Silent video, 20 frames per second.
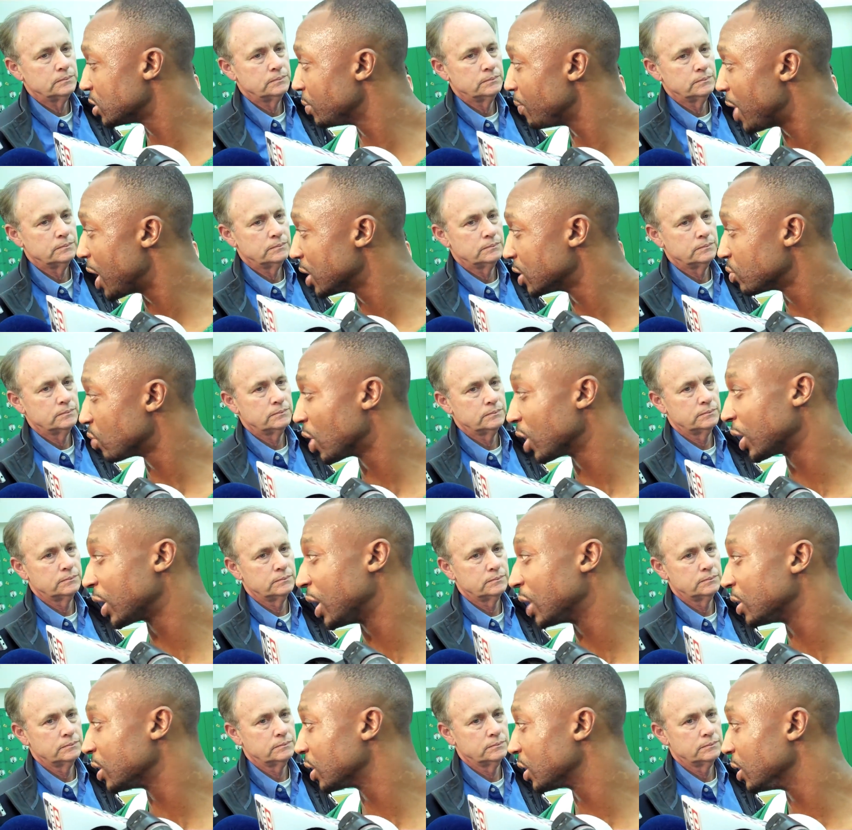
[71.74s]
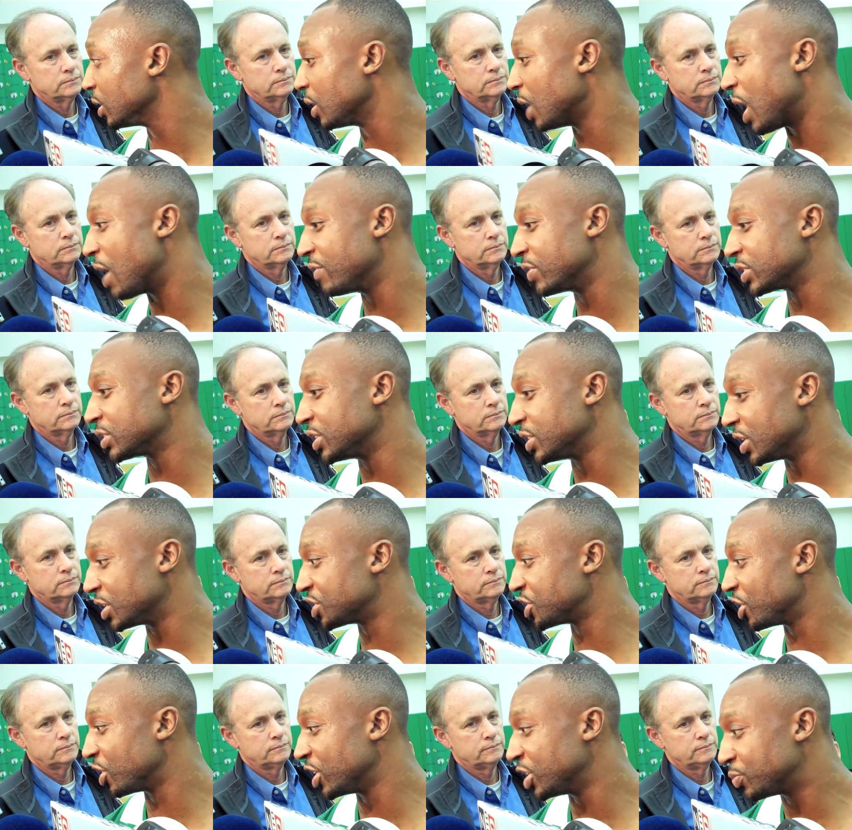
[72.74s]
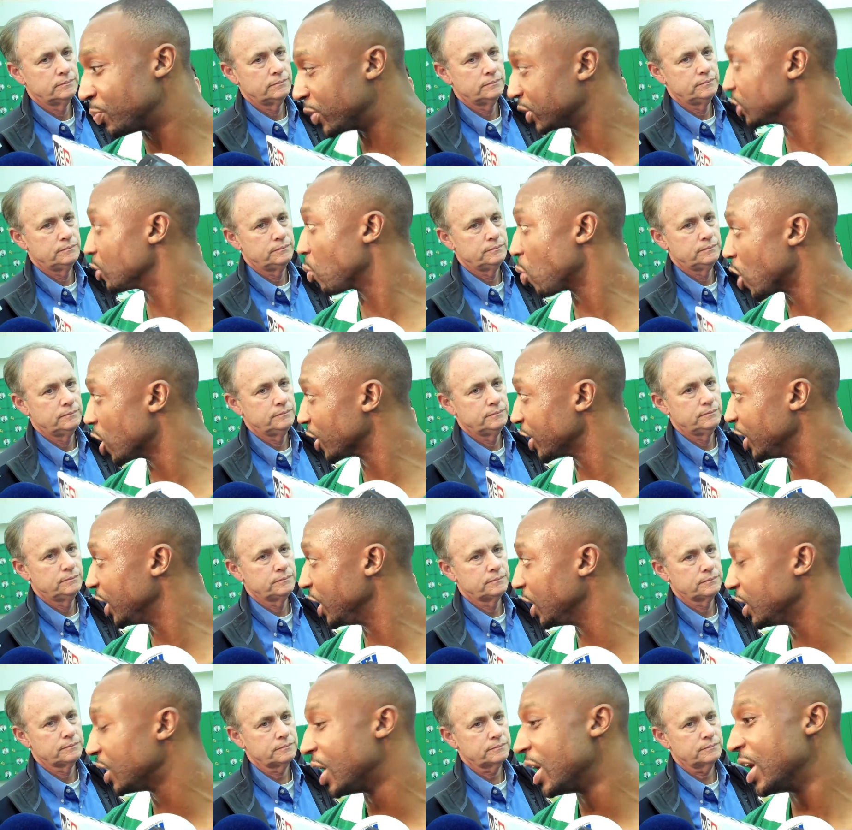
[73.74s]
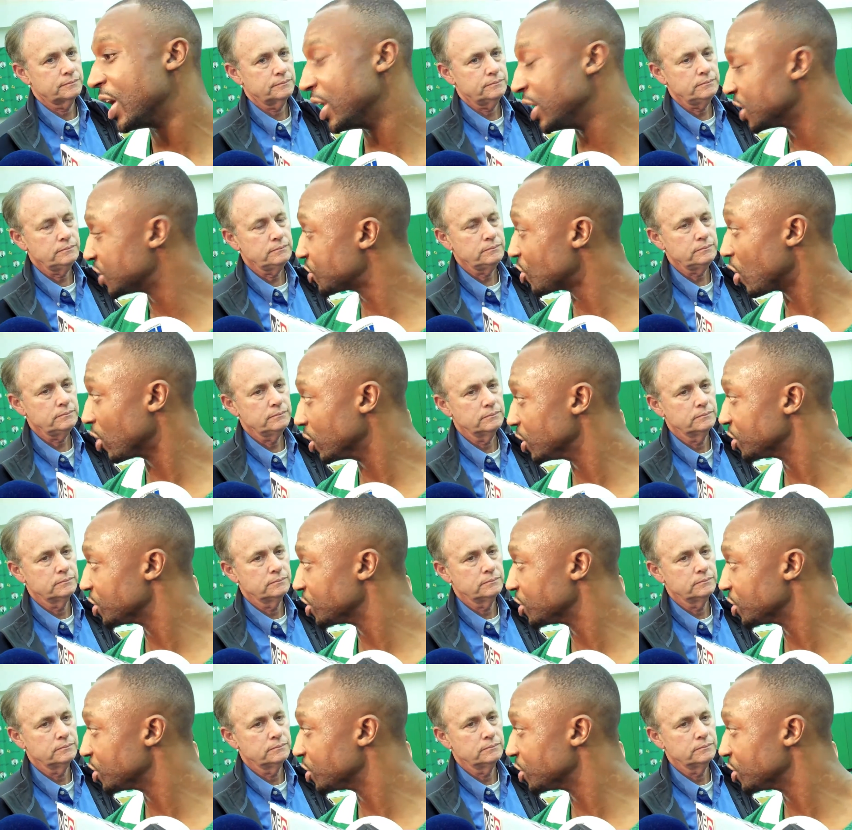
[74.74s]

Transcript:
Speaker 1: about his work ethic, and obviously this year he's put the work in and it's starting to